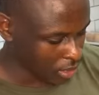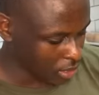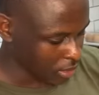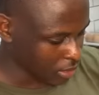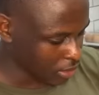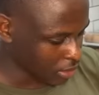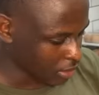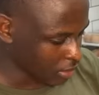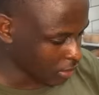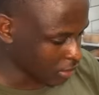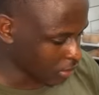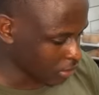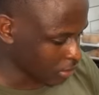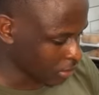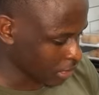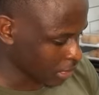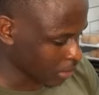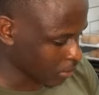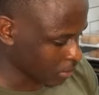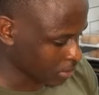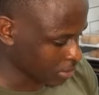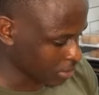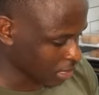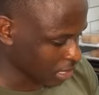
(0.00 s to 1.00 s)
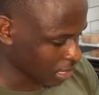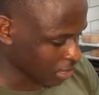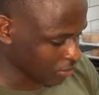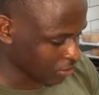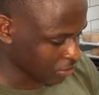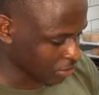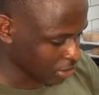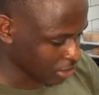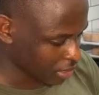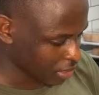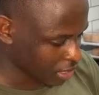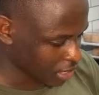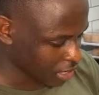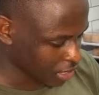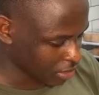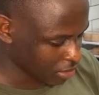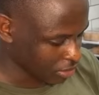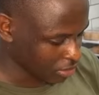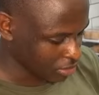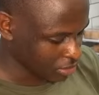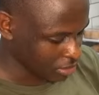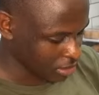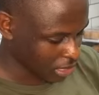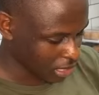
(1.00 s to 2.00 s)
No, he was laughing. He
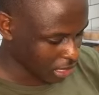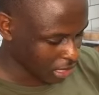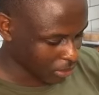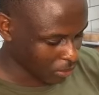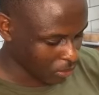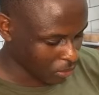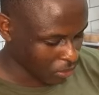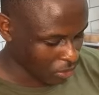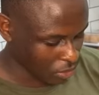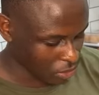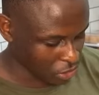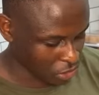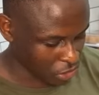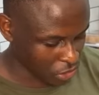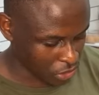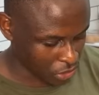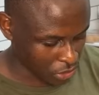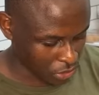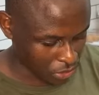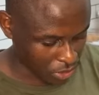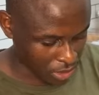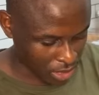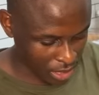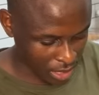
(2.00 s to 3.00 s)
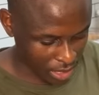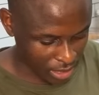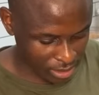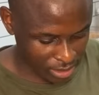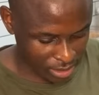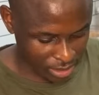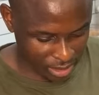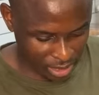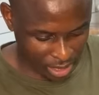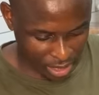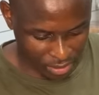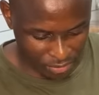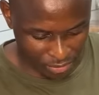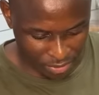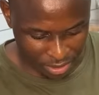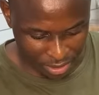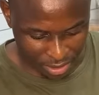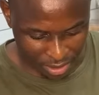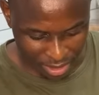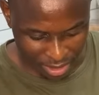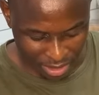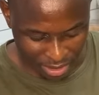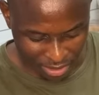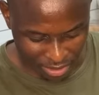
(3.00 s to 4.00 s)
knows I watch you guys in
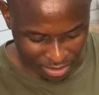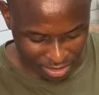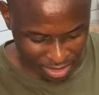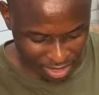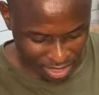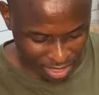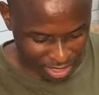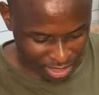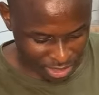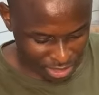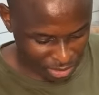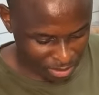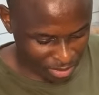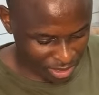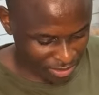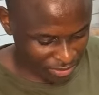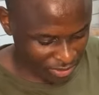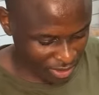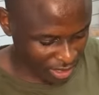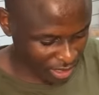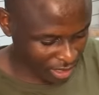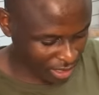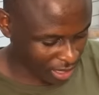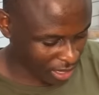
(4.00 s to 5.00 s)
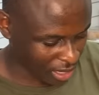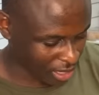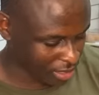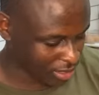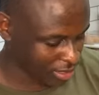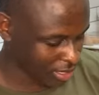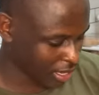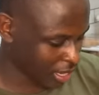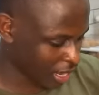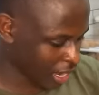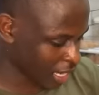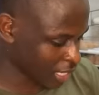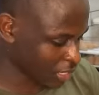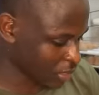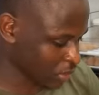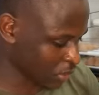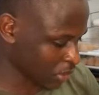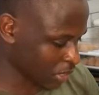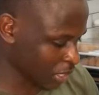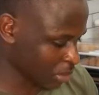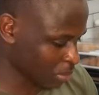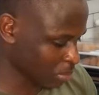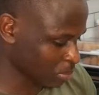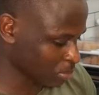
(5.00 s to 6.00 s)
Africa. Oh, thank you so much, I'll say hi to
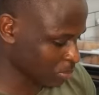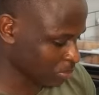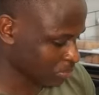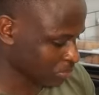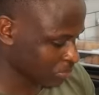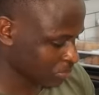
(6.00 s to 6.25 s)
him.